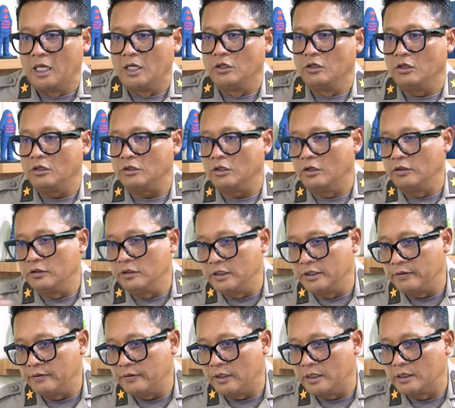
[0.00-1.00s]
Not
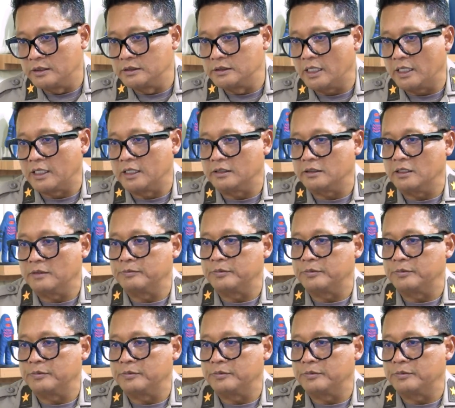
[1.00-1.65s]
only Jakarta